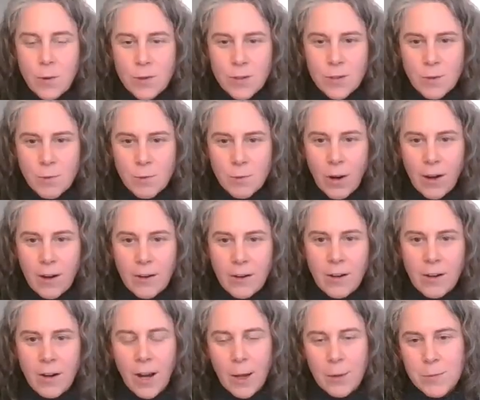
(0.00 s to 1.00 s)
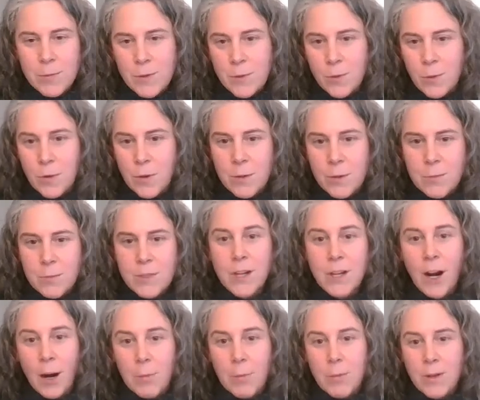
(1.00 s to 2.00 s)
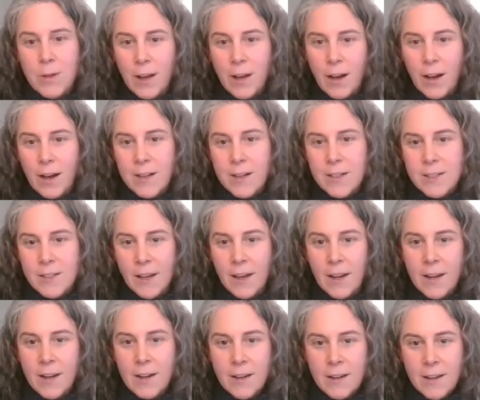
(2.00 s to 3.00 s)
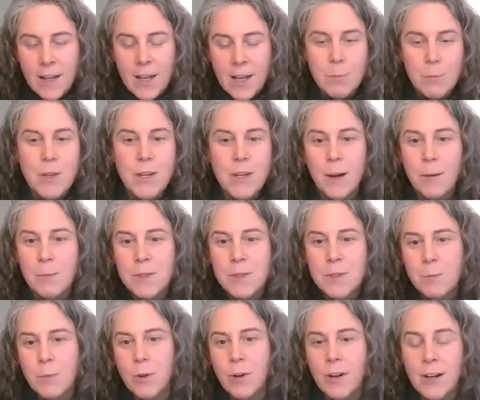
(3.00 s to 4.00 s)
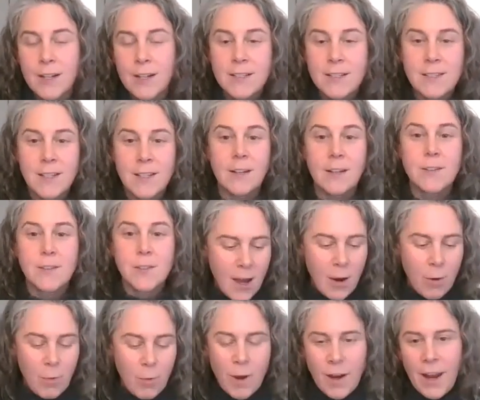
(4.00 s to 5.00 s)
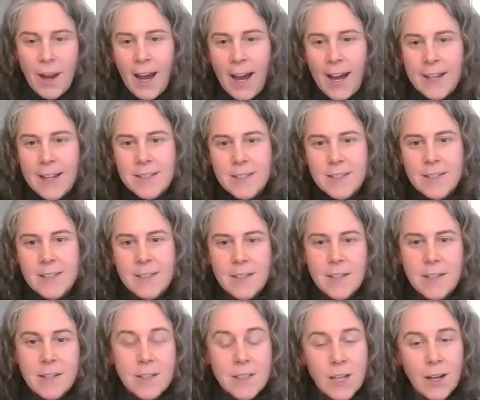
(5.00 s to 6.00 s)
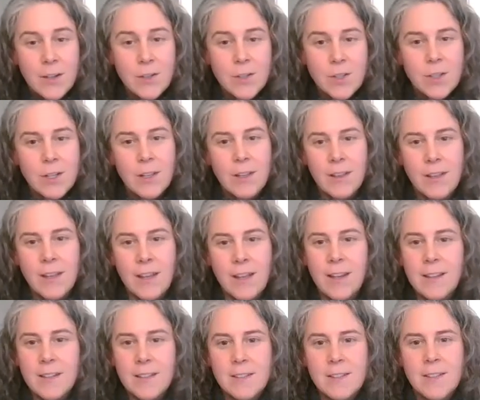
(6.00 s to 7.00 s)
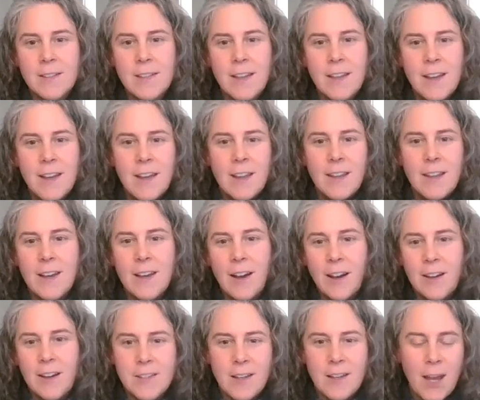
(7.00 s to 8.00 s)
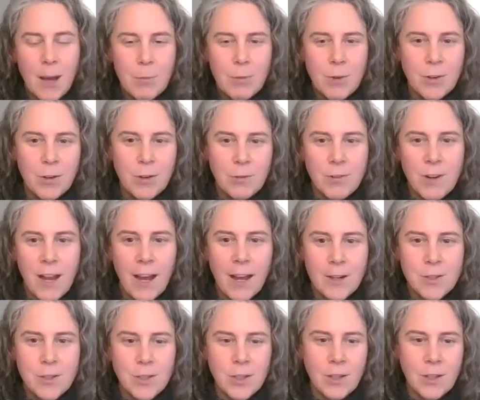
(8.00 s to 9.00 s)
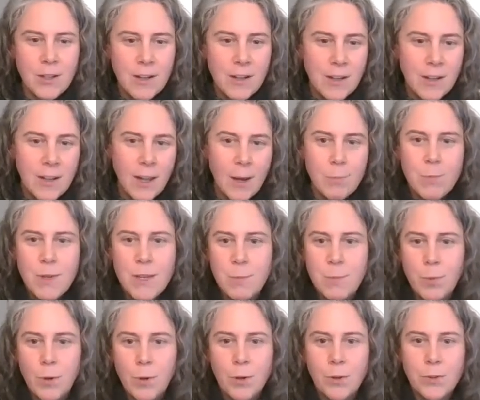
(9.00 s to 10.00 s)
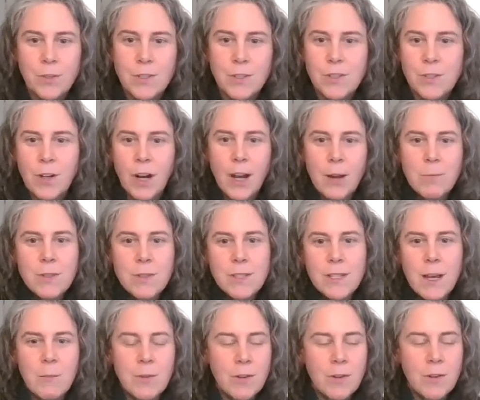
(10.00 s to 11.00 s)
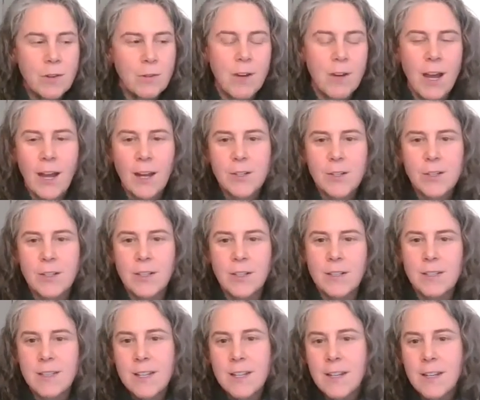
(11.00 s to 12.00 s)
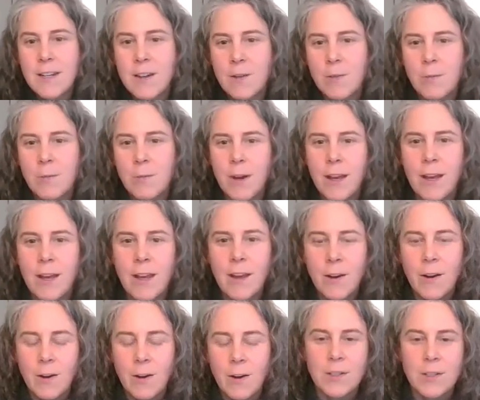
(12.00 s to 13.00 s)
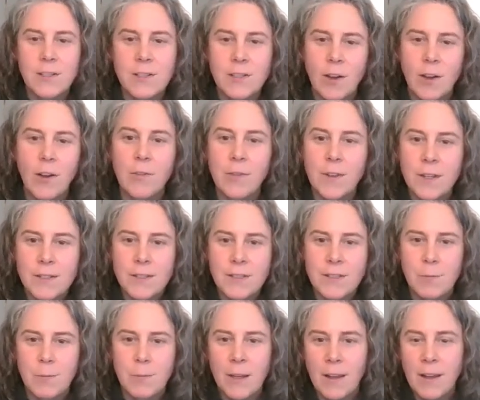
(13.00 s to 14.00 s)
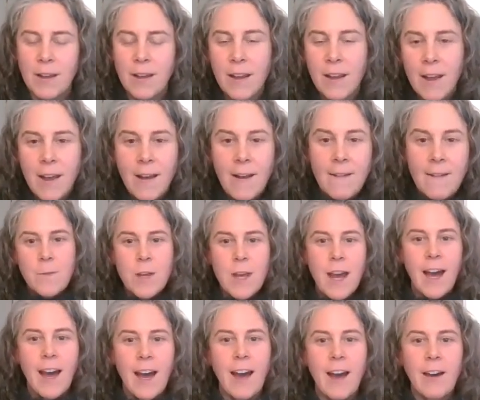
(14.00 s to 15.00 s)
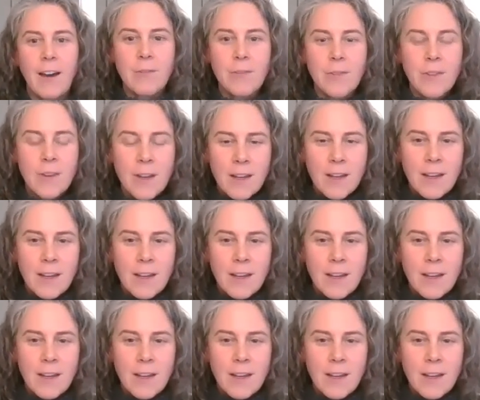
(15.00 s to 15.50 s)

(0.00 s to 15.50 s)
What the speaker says: ocean water absorbs carbon dioxide, it becomes more acidic. When acids touch things, they cause a chemical reaction, and people describe this chemical reaction as eating away or dissolving something. We have